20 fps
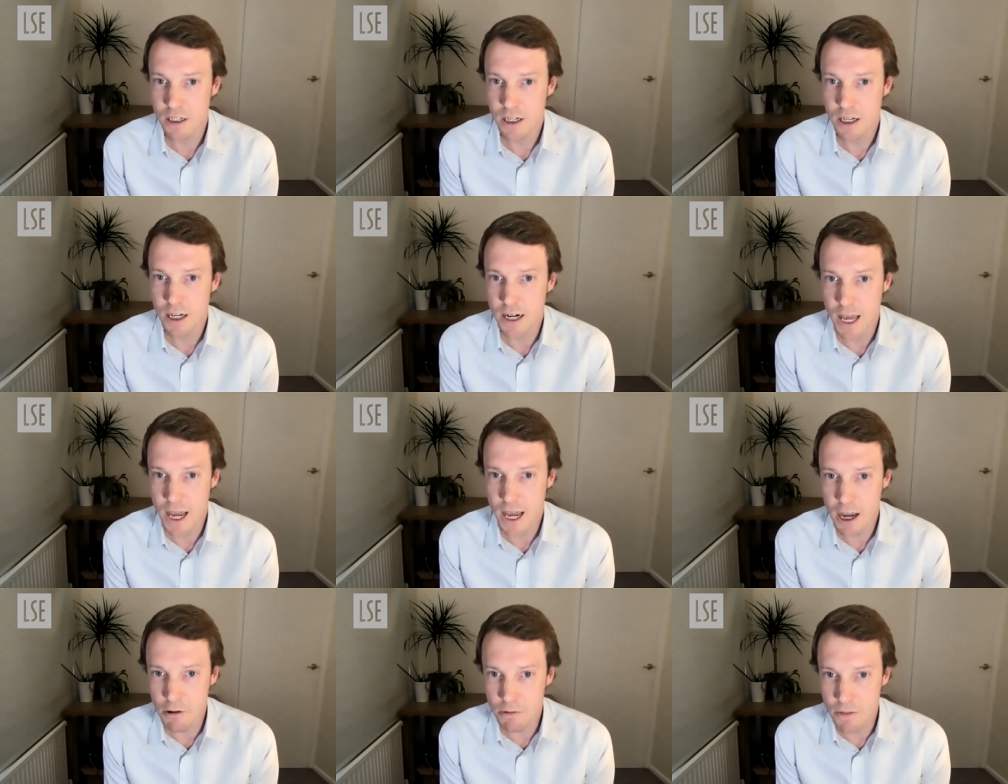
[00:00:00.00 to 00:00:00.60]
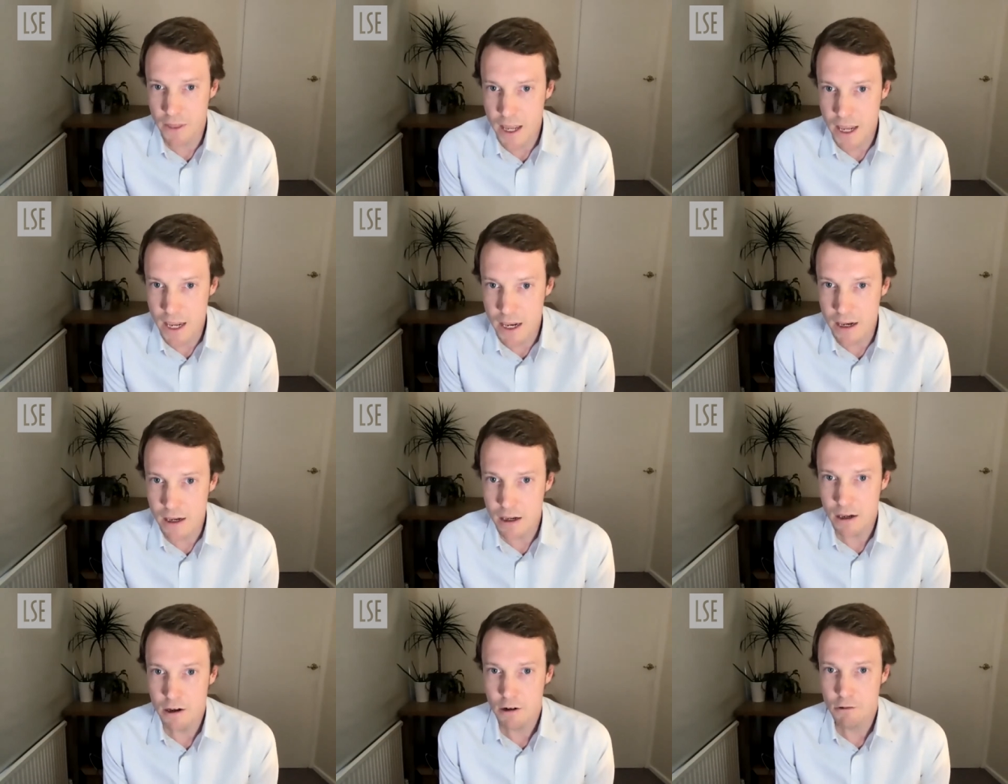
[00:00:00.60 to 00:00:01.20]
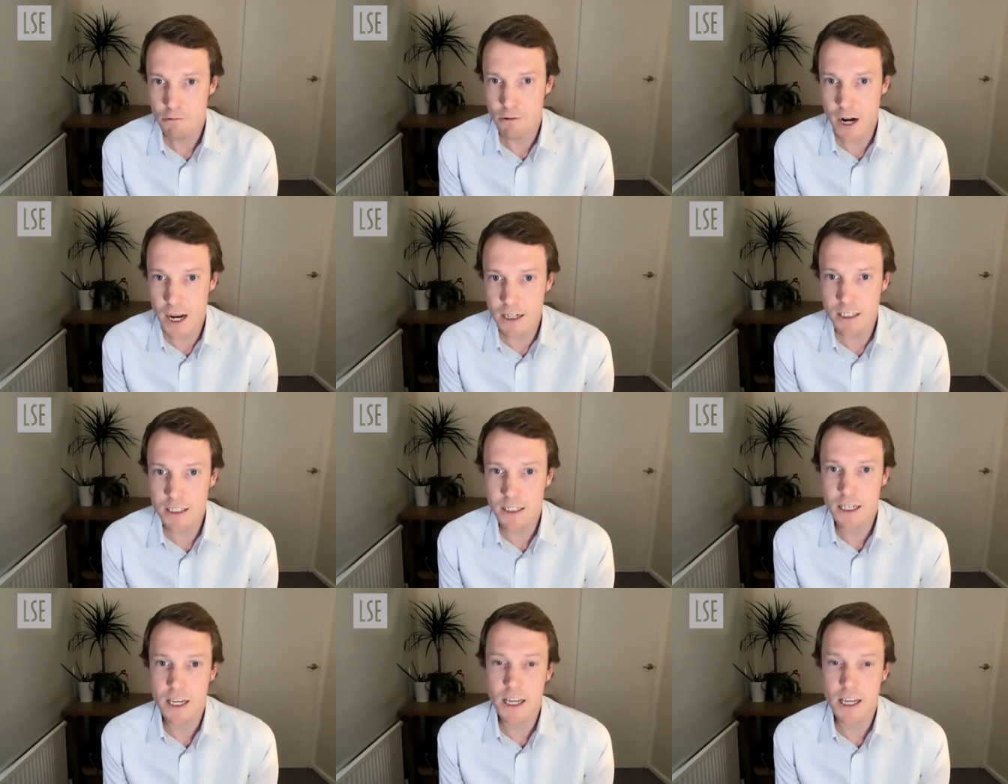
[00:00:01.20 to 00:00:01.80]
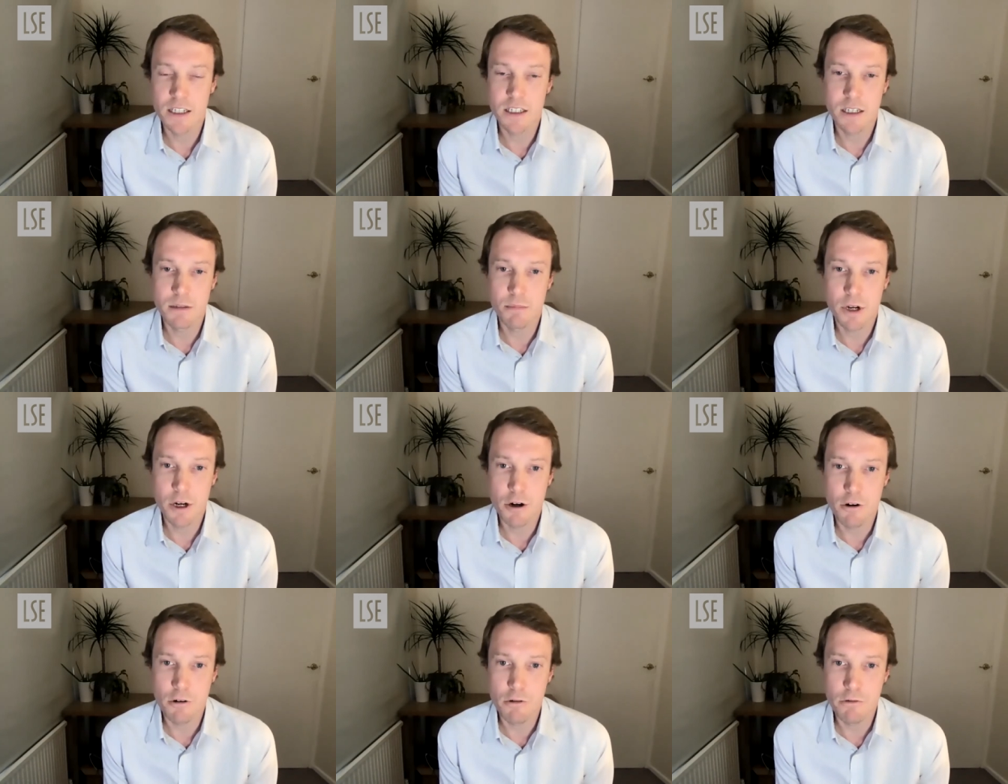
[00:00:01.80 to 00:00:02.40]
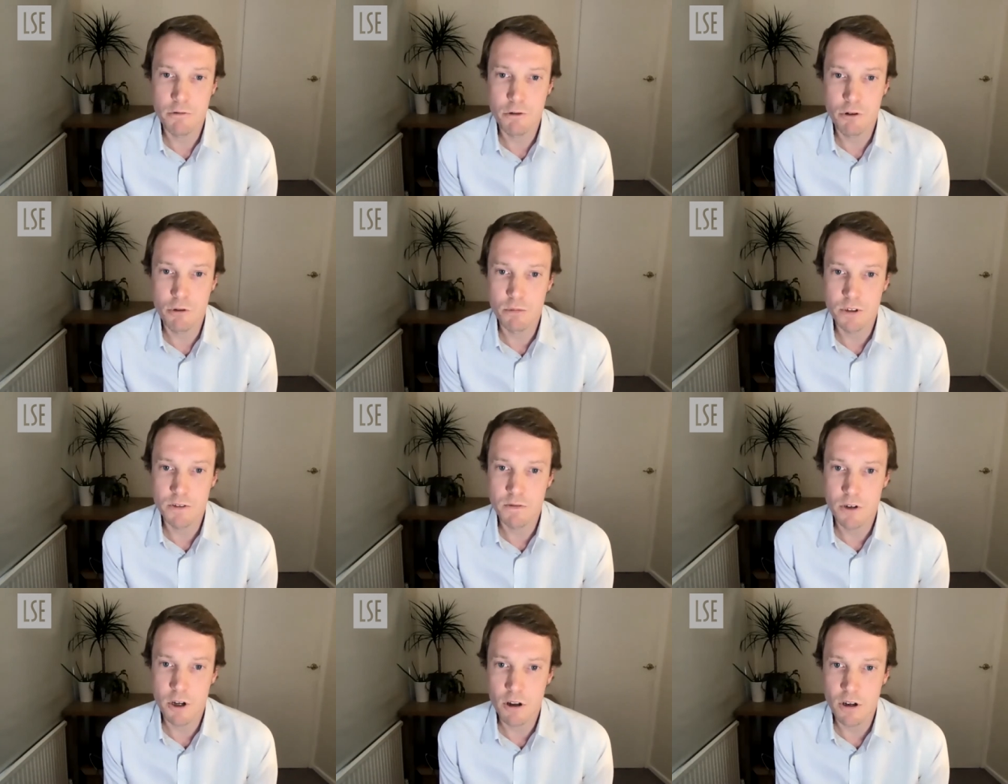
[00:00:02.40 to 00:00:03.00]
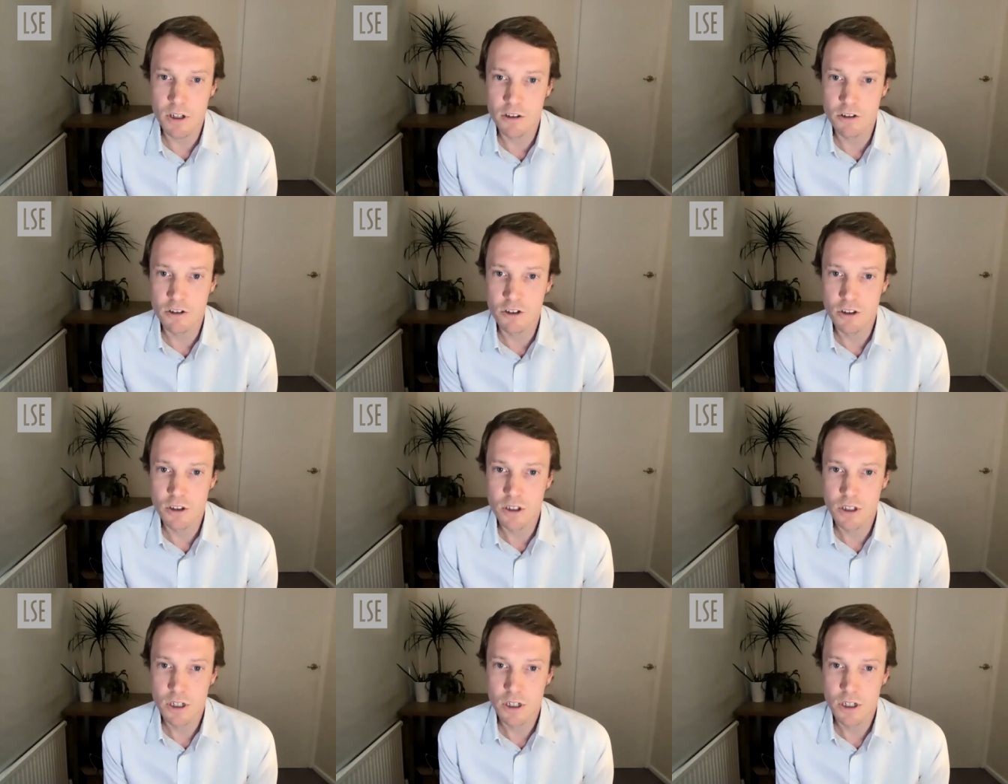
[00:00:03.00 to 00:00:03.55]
and how they reacted against imperial forms of knowledge